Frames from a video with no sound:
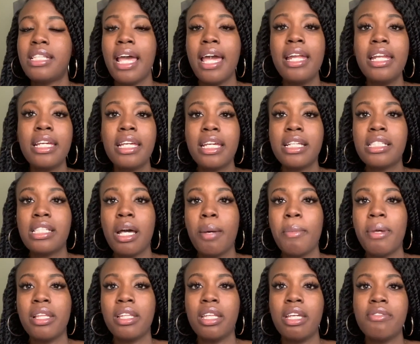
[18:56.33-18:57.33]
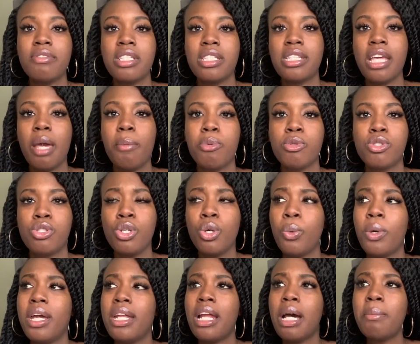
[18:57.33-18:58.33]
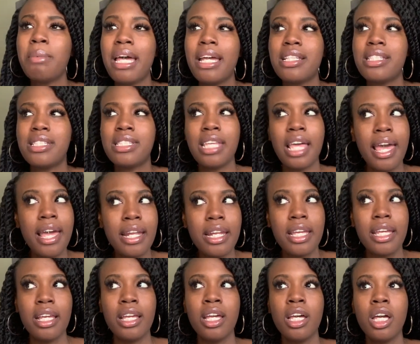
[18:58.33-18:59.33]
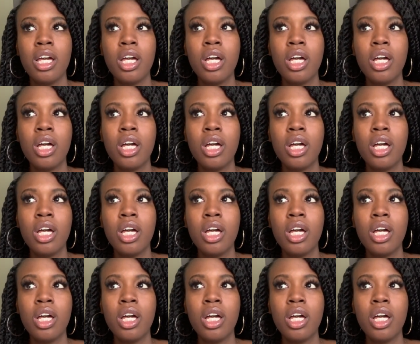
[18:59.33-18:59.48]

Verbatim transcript: Teddi gets up and leaves the table too. And I'm like, Teddi,